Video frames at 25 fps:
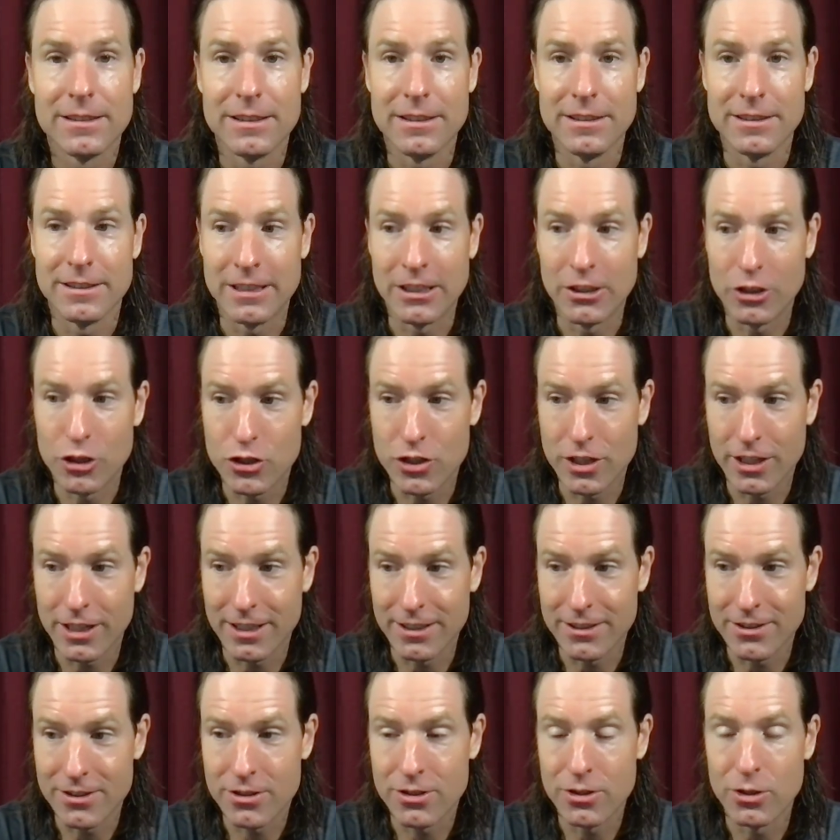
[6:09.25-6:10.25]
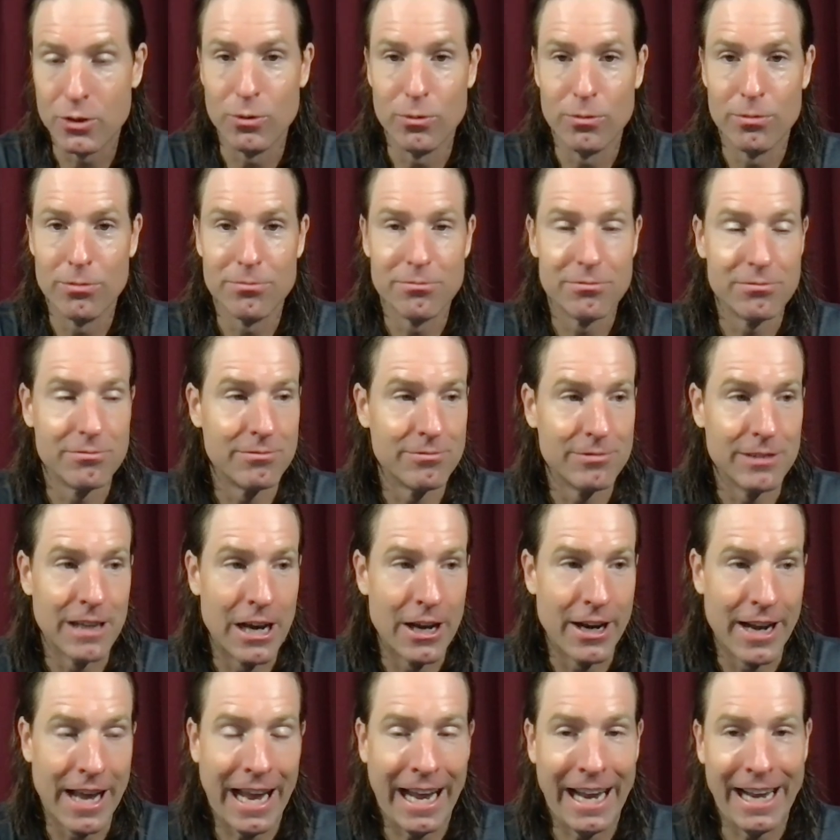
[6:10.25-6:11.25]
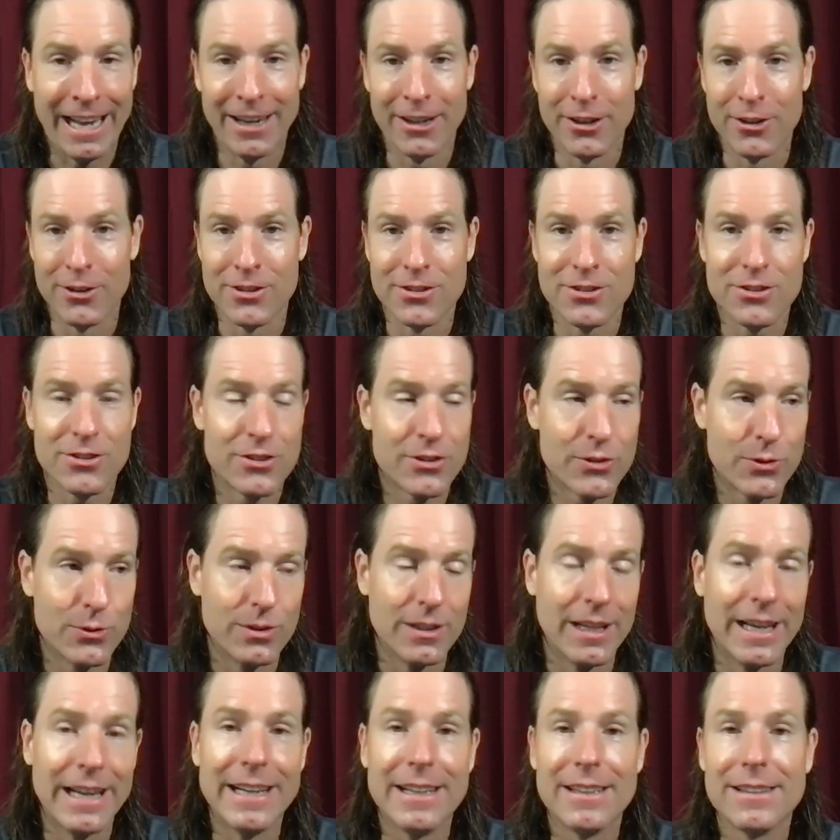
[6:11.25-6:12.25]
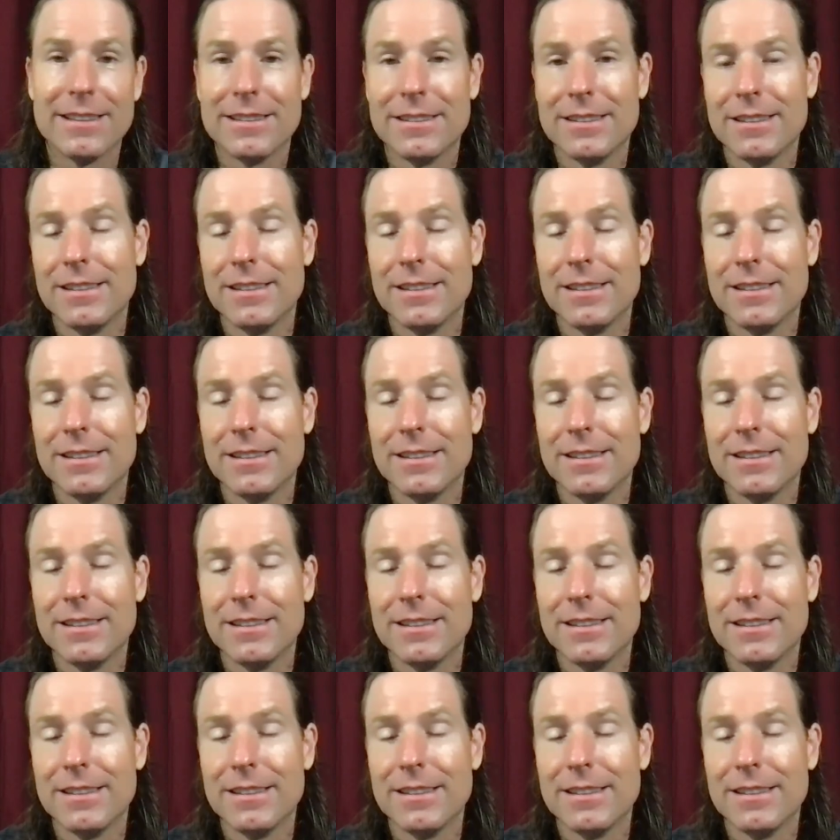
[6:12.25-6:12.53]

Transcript: until shit gets too out of hand or it's too late.